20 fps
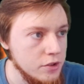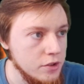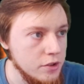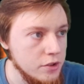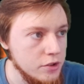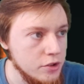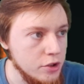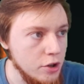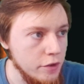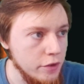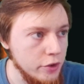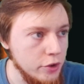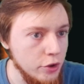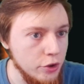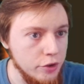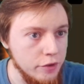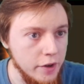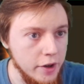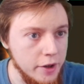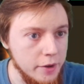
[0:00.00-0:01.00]
Let's go for
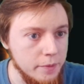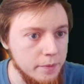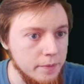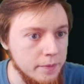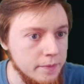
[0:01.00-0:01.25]
Cultivate.